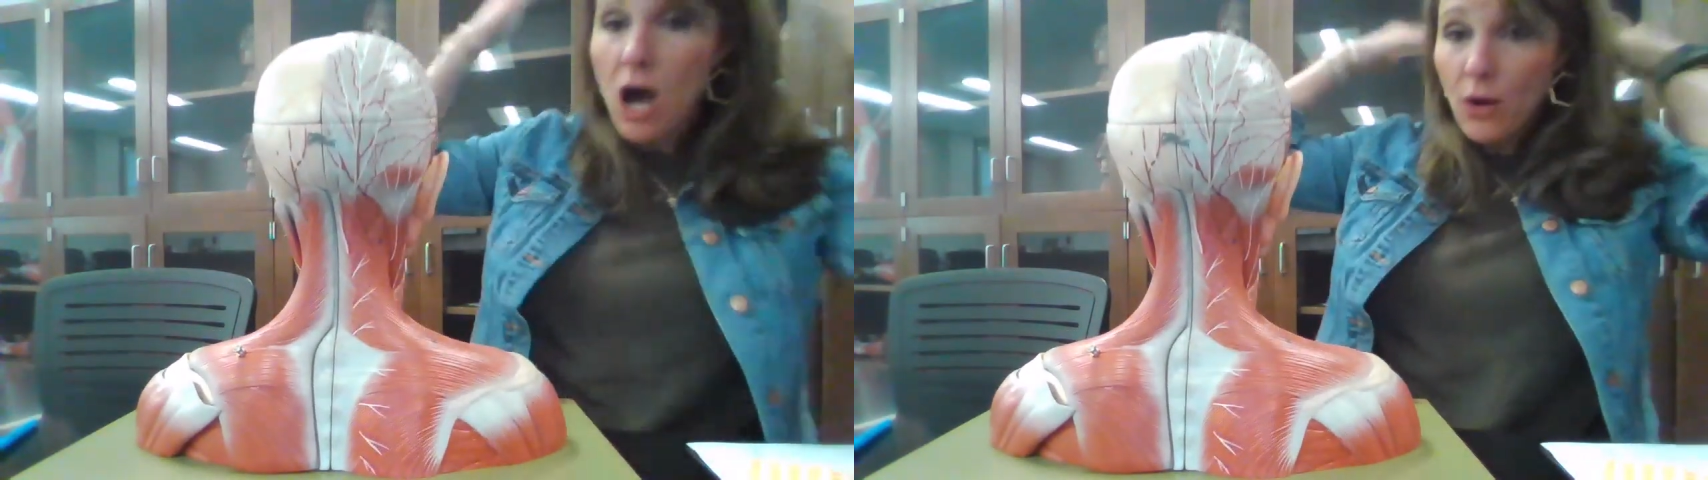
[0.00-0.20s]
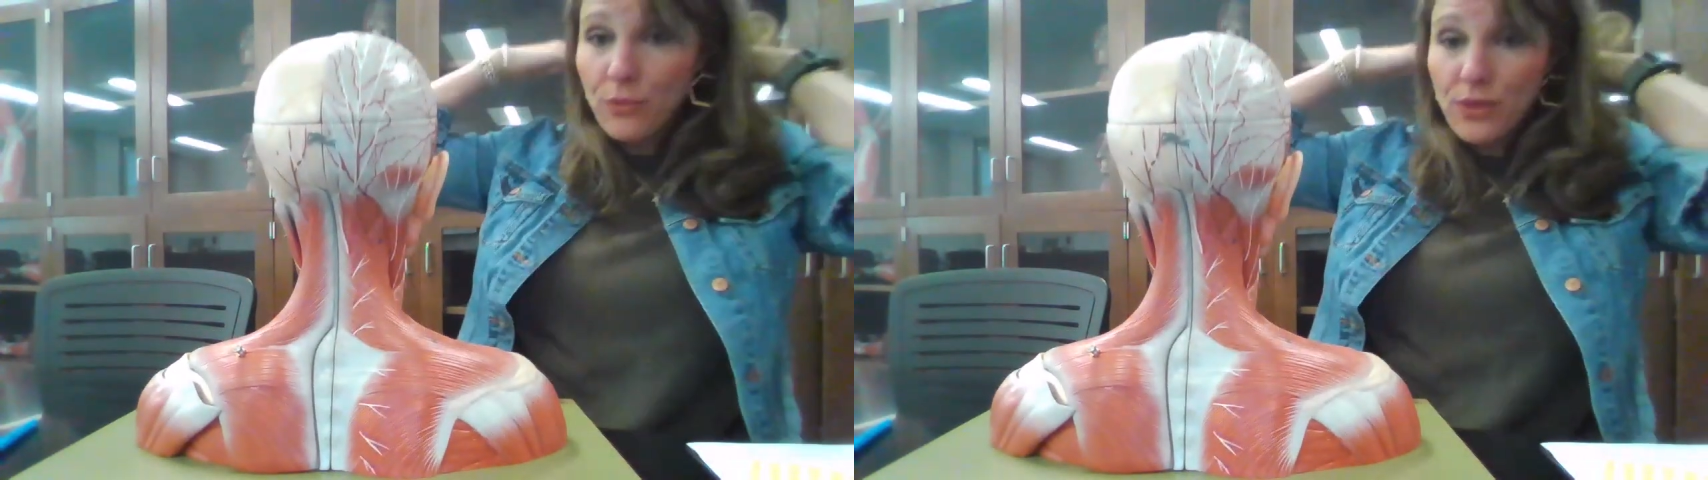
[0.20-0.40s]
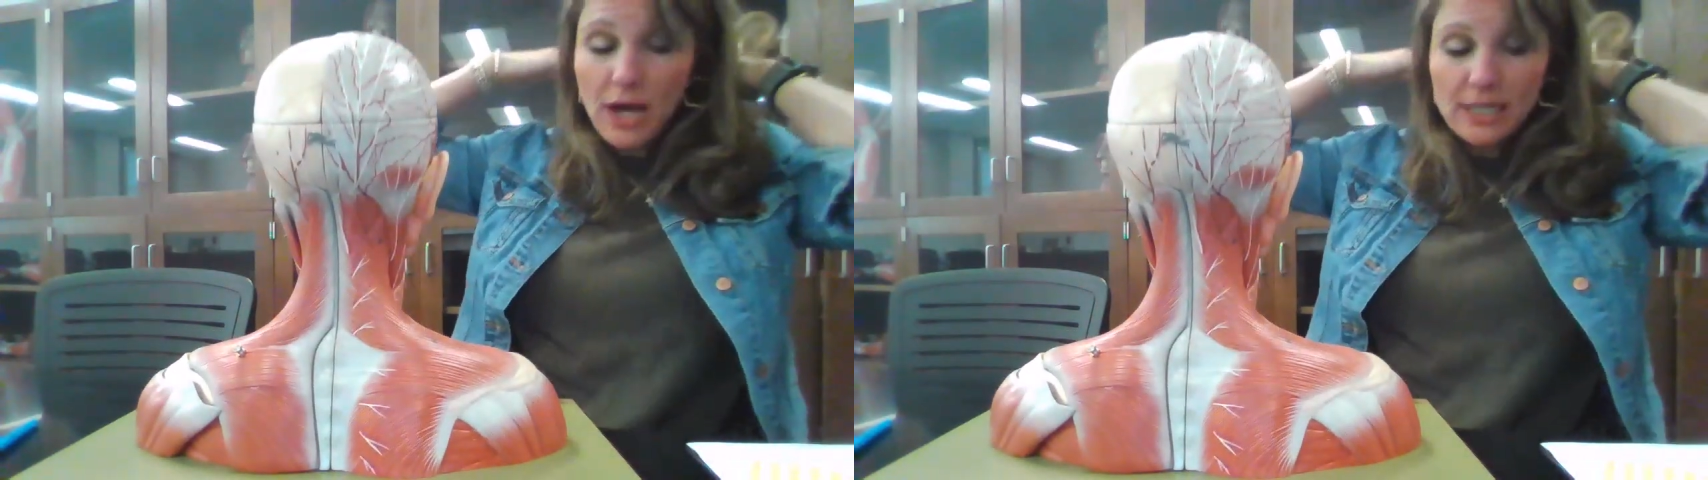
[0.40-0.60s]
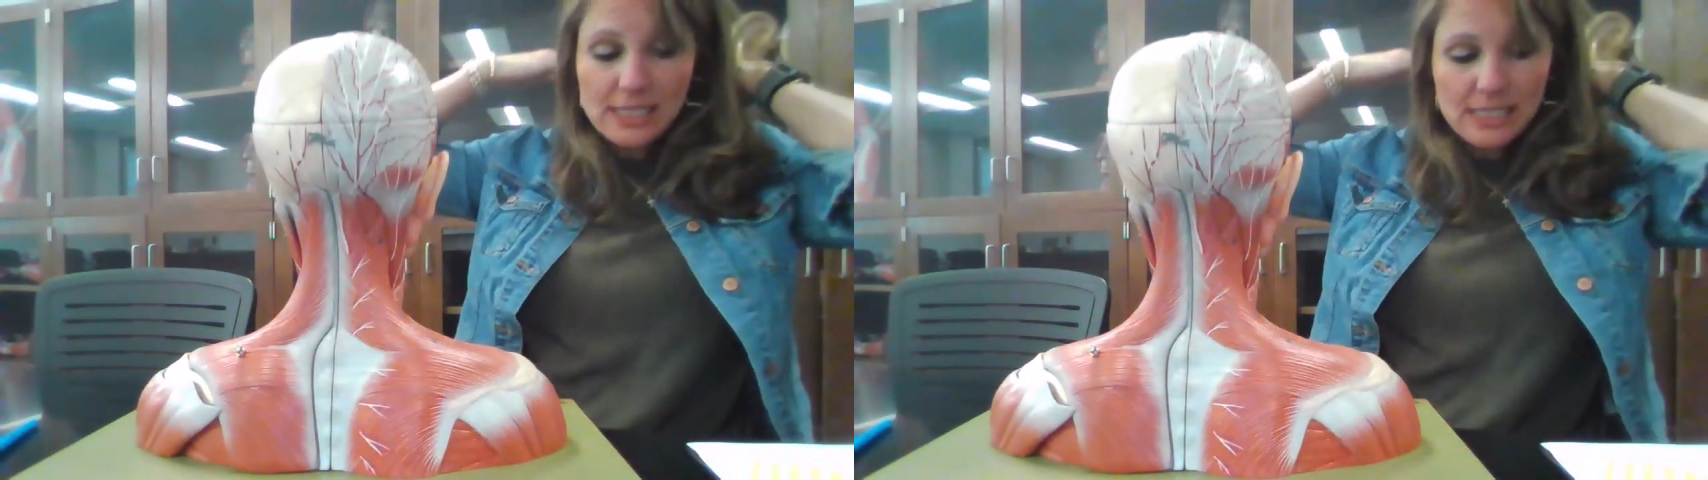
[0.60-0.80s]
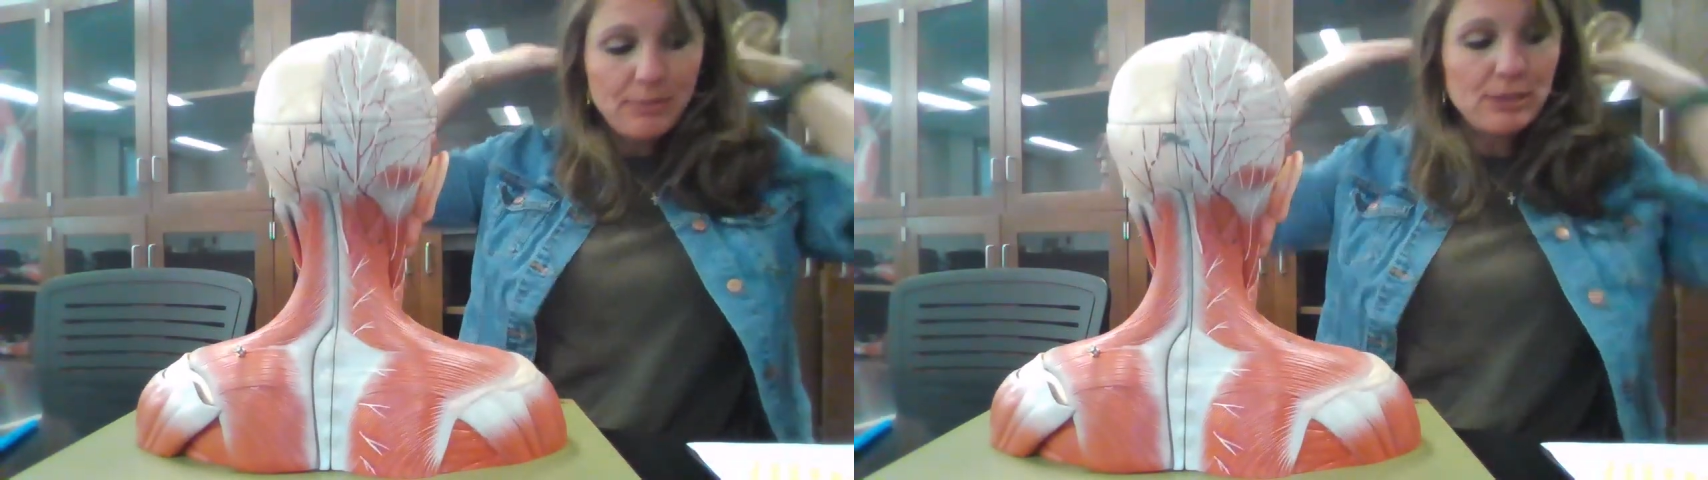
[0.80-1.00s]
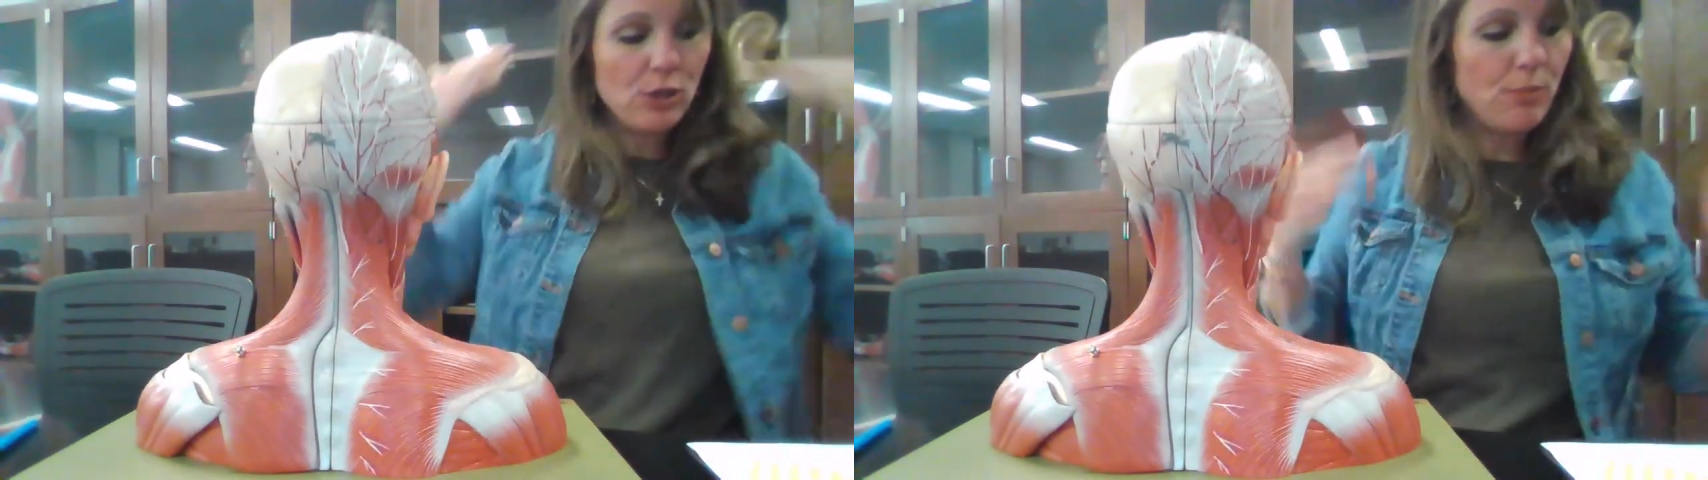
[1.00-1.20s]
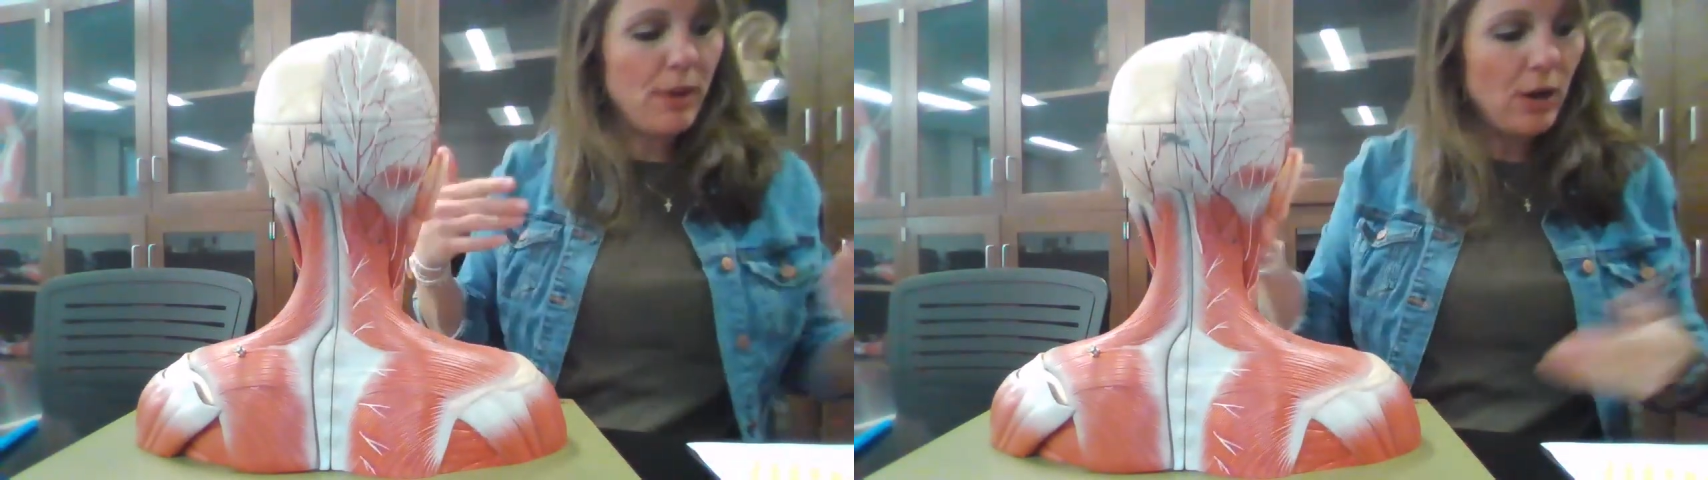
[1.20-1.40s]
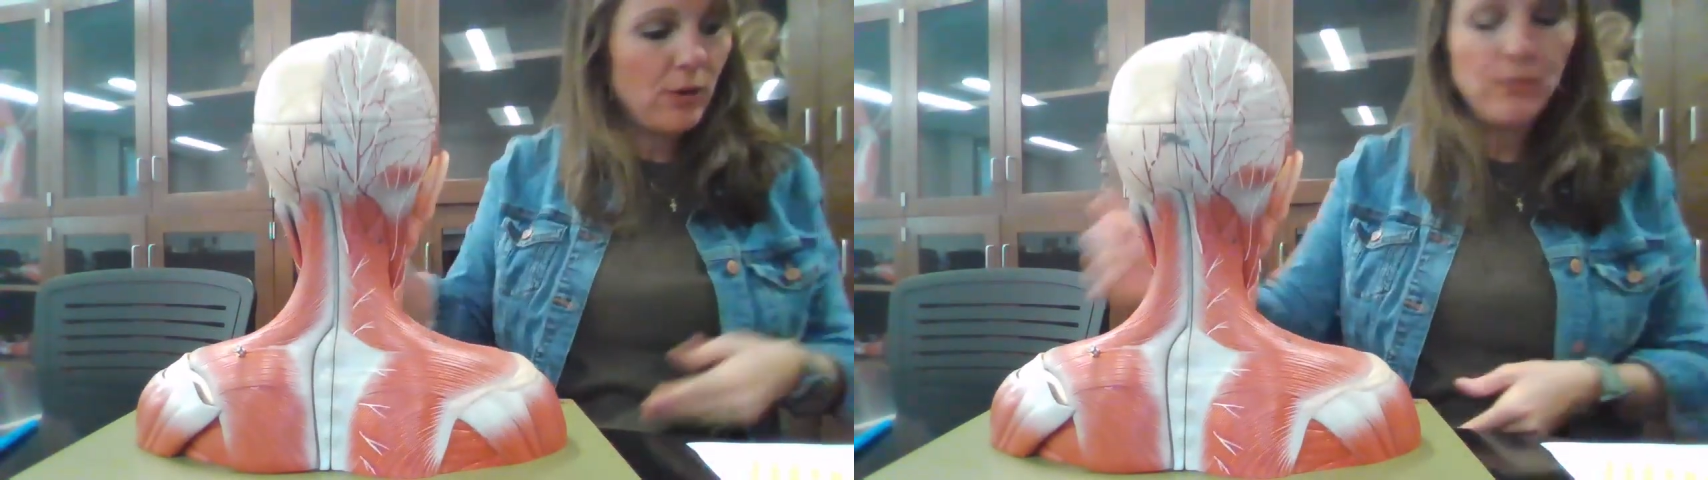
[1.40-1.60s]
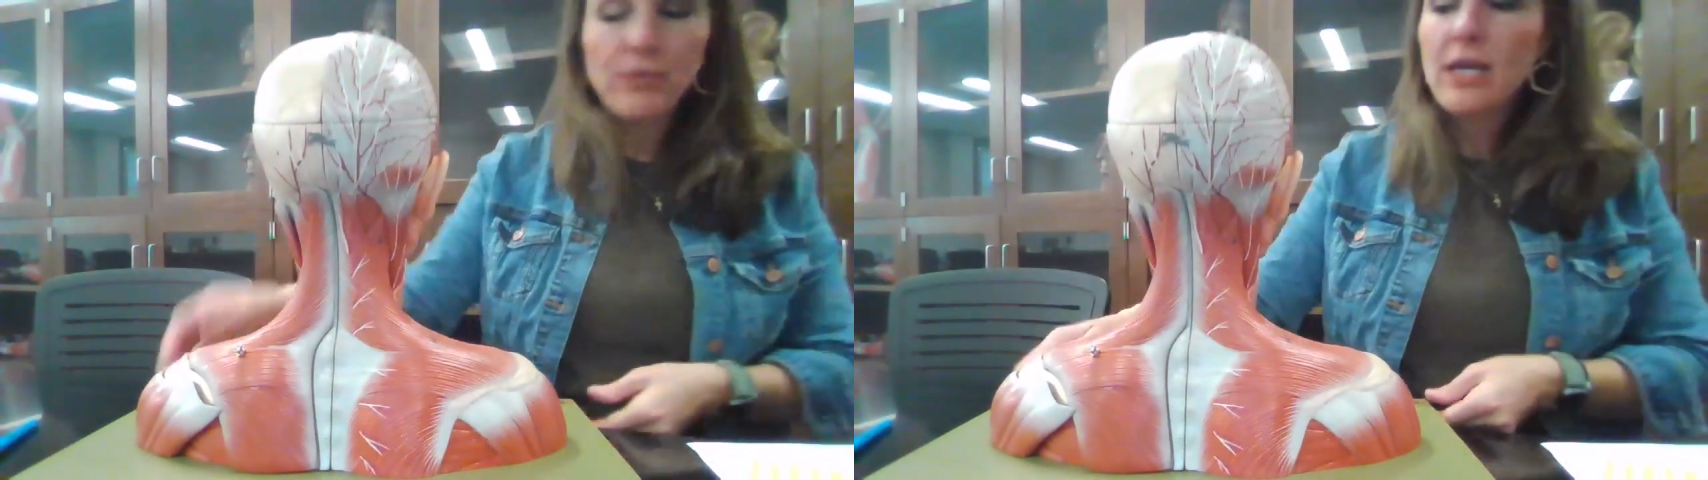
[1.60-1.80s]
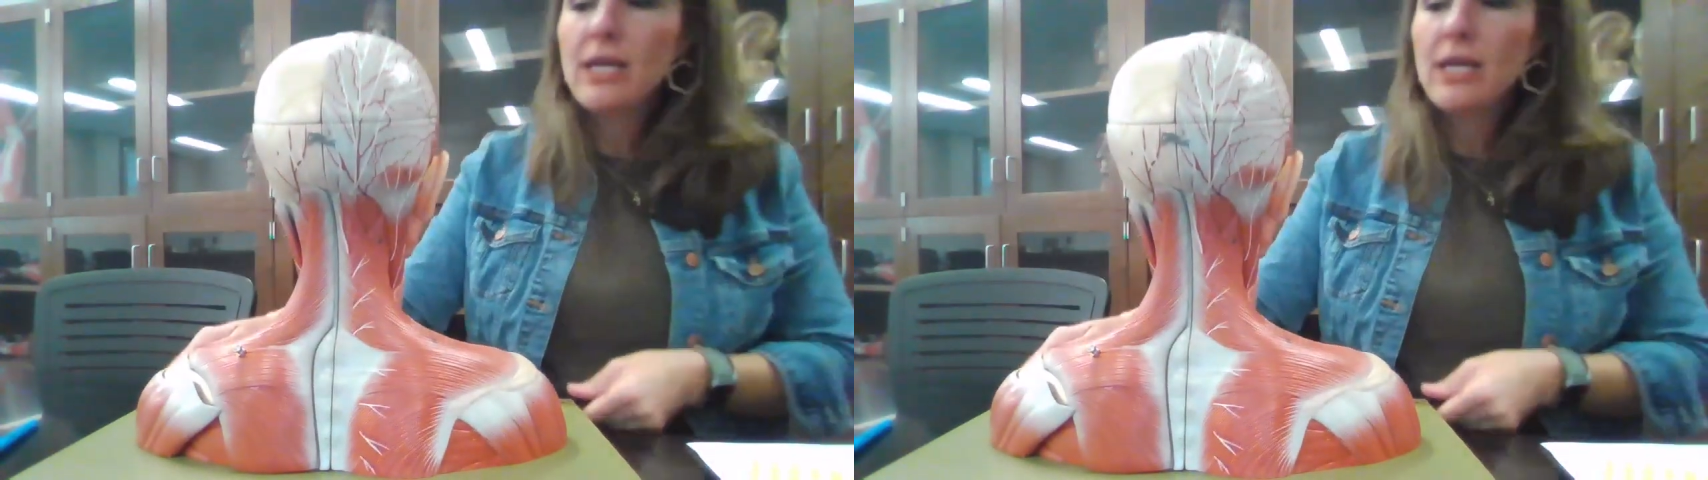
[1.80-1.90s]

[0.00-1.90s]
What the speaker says: on the occipital bone.